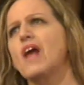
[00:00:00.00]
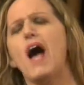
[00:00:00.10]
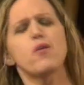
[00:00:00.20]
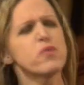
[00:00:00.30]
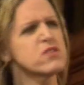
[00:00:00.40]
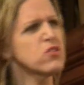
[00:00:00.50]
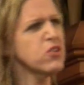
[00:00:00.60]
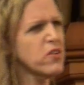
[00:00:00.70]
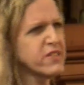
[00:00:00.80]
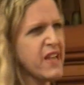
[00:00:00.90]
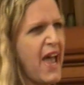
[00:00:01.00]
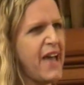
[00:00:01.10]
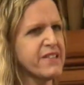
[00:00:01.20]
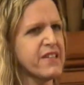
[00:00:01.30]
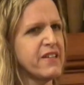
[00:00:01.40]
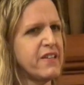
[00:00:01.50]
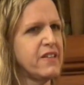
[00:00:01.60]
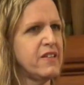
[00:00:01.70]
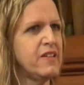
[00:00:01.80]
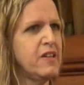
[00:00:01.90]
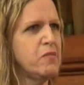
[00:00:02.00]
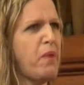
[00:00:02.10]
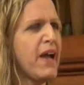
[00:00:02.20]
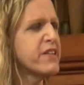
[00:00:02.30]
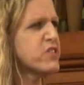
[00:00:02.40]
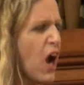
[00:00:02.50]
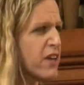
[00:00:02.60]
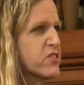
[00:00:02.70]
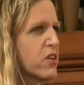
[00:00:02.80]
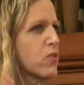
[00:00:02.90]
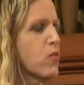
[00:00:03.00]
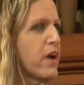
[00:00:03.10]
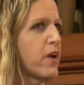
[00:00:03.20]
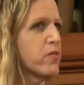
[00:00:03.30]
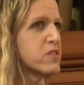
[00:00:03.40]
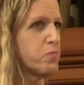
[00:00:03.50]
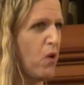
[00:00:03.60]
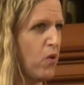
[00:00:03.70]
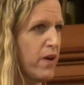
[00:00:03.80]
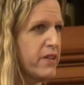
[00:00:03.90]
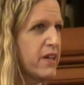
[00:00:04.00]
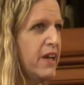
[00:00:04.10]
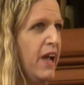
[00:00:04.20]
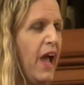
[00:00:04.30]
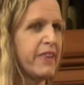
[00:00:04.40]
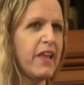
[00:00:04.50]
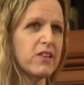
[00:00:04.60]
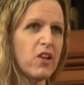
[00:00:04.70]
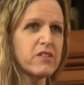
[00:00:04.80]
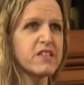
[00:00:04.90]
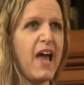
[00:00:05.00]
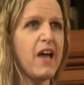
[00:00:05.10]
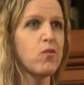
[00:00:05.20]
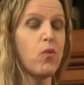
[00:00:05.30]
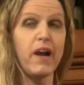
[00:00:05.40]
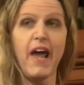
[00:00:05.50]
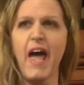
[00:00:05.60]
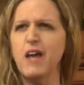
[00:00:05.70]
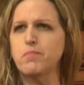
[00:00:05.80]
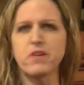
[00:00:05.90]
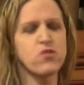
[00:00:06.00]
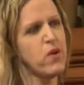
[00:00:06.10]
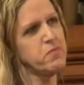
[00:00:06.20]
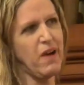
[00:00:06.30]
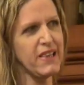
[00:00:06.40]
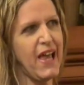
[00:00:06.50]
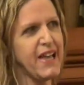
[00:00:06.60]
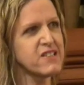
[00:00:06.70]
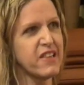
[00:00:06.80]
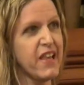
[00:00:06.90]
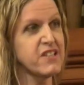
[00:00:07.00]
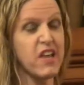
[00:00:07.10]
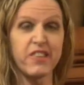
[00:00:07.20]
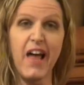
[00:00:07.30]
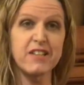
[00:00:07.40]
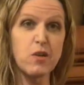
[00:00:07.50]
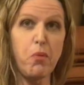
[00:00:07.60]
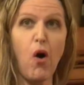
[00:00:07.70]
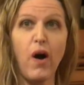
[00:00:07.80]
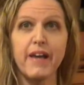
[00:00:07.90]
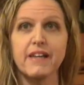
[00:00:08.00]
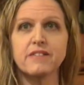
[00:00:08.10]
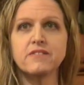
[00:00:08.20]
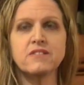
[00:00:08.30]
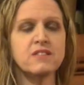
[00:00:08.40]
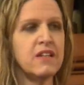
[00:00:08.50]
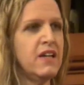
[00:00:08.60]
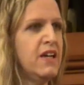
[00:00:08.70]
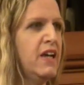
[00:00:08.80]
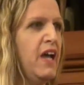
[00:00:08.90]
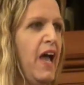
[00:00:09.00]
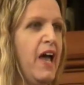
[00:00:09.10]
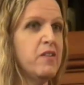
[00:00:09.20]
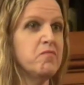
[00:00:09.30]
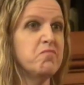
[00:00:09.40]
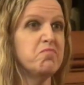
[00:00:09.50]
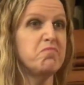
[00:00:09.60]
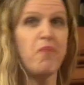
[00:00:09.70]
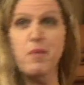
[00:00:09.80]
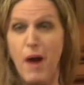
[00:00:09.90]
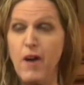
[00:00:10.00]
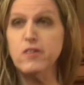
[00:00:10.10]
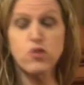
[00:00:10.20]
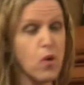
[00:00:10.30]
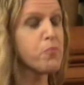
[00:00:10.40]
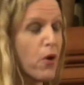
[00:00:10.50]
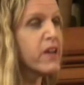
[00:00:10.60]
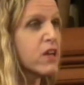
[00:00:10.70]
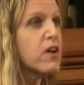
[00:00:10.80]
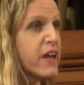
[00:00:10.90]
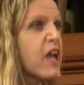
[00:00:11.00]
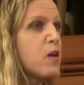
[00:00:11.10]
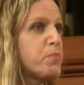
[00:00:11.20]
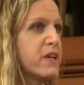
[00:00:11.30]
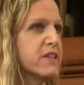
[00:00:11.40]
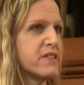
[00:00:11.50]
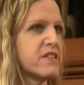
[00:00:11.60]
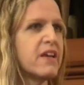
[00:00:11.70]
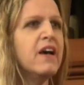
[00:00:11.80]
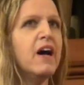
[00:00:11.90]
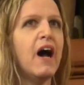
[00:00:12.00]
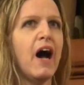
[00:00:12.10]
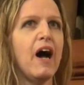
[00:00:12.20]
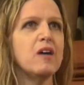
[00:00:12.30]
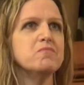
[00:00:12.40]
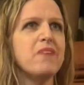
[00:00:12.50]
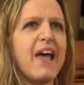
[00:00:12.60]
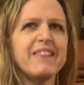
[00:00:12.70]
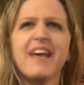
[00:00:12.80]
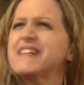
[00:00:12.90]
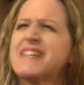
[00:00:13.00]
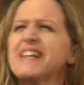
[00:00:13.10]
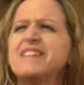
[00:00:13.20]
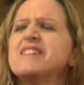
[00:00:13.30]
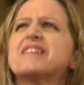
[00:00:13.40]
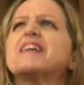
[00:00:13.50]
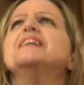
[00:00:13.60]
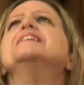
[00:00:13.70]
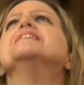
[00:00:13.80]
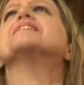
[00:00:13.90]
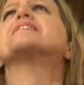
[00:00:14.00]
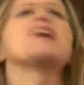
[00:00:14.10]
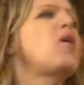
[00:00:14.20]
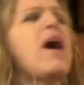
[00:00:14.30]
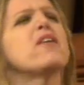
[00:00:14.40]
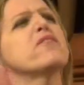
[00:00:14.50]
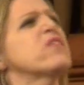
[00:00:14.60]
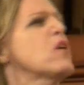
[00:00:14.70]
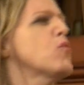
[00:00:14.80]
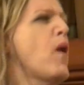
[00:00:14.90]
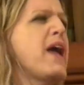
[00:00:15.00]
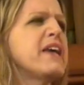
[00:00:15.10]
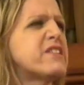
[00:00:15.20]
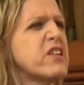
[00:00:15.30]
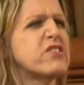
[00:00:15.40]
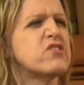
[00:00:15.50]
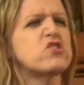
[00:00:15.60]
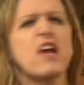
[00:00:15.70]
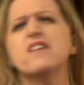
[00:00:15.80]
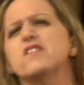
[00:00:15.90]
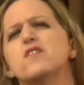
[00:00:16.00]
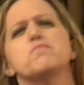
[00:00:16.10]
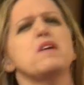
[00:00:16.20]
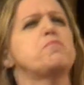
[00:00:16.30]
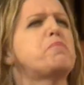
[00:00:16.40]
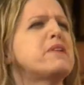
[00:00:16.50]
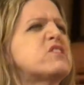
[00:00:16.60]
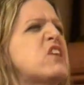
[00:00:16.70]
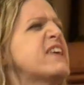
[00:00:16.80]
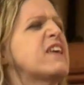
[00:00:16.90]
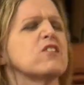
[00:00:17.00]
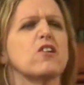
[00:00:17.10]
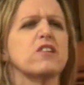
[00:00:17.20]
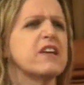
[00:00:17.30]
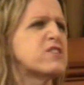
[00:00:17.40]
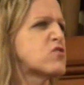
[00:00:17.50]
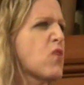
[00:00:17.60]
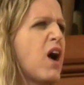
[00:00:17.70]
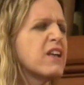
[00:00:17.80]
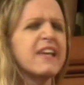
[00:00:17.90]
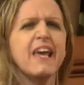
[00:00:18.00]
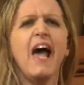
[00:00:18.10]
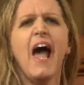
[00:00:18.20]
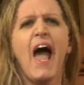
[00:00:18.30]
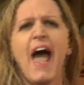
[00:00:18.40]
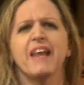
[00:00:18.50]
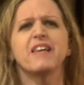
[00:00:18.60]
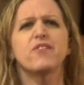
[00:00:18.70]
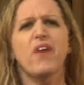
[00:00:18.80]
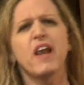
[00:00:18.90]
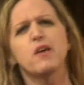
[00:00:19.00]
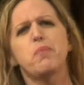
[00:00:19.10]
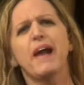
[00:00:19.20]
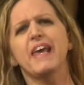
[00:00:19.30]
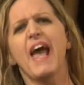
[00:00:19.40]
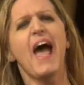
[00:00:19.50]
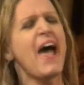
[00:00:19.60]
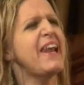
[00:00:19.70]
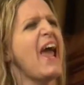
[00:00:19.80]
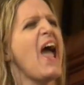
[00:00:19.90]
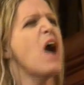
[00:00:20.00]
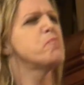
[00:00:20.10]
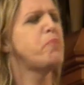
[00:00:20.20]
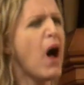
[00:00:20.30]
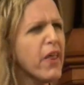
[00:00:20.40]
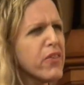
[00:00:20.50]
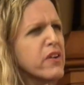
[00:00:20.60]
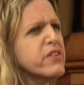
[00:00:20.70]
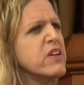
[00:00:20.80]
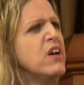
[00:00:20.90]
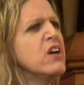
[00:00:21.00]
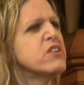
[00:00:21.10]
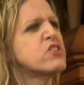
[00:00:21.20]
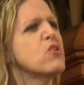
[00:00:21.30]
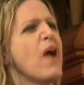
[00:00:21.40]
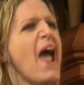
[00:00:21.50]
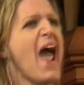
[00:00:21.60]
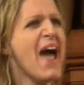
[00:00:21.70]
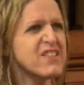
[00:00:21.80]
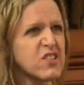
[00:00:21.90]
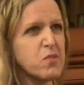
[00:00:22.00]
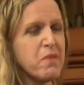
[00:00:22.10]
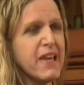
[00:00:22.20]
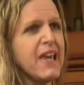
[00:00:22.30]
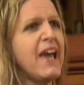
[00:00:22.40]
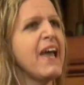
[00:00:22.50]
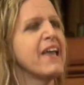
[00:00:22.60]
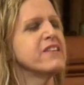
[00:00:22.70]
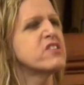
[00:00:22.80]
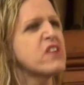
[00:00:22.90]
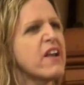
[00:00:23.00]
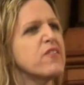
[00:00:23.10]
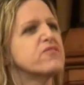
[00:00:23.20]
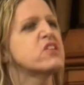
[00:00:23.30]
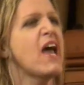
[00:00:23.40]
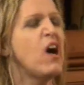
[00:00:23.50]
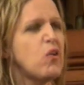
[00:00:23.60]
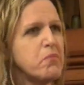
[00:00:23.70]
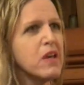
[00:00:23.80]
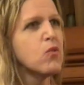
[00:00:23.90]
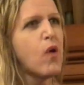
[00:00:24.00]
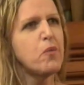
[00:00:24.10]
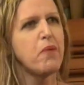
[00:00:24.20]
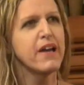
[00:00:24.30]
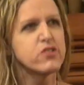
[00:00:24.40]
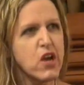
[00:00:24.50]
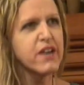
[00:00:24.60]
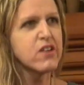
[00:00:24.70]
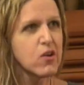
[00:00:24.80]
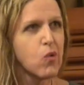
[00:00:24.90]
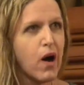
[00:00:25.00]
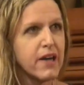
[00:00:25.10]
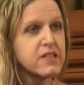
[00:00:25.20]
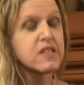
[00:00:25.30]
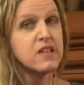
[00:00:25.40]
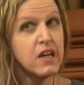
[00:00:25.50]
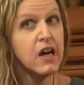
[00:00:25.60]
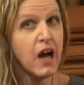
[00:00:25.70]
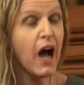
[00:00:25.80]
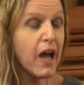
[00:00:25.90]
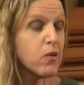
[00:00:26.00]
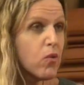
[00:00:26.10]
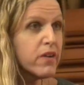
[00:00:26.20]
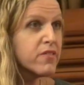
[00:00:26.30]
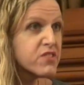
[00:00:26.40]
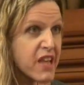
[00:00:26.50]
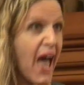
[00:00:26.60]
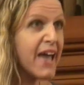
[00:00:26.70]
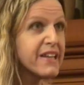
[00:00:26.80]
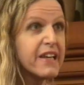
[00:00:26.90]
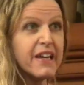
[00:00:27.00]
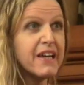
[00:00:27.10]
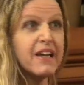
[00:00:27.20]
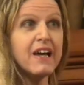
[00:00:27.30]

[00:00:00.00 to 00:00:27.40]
I was looked at by a doctor when I was born, and they looked at what I had between my legs and they said, that's a boy. And my parents were pretty good hippies, and they didn't go out of their way to gender me particularly strongly, and if anybody had bothered to ask me instead of tell me what my gender was, I would have said,